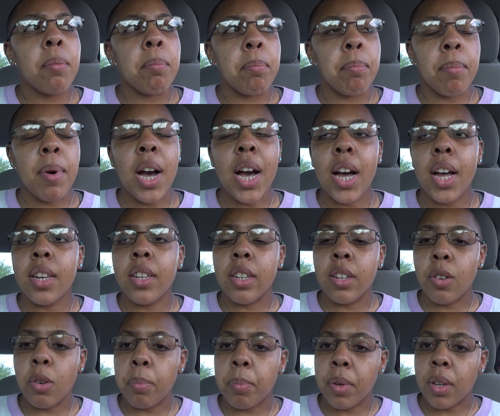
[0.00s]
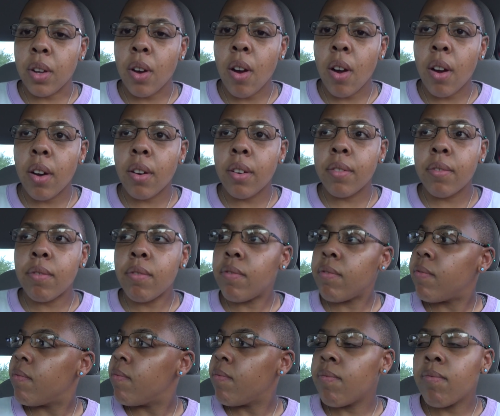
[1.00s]
mind and open heart,
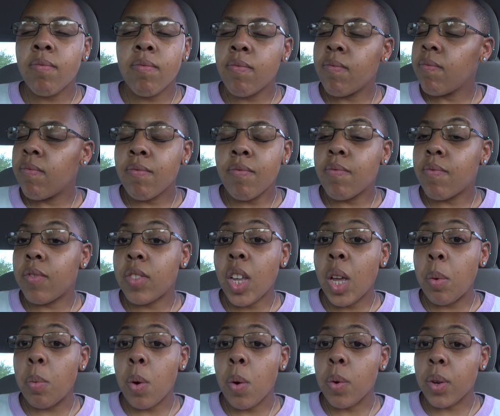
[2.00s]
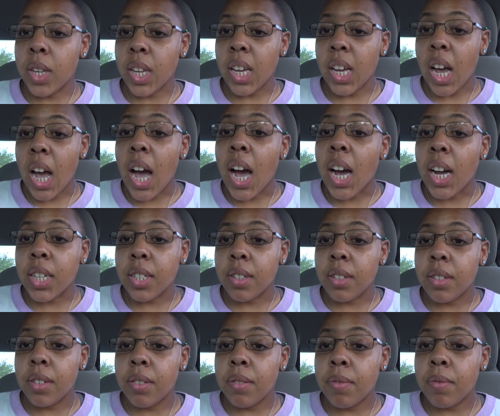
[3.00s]
they won't get
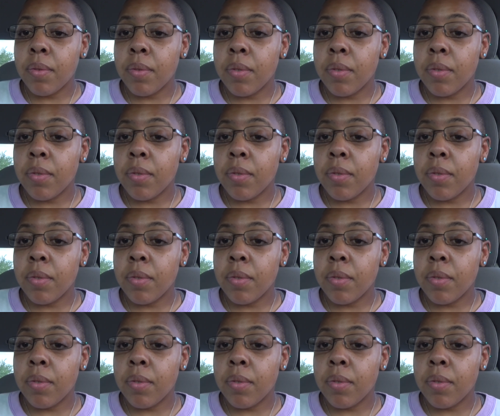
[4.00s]
hired.